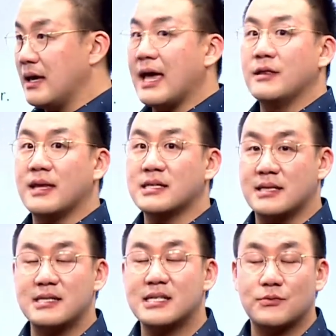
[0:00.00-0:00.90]
And
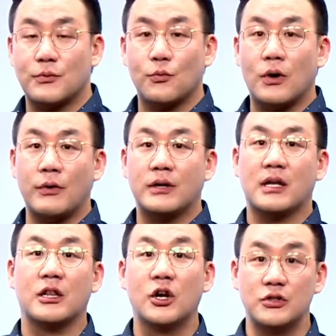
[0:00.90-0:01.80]
this is what we're going to
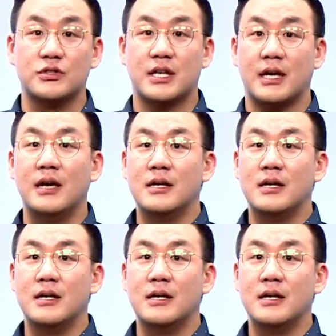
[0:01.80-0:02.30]
learn today.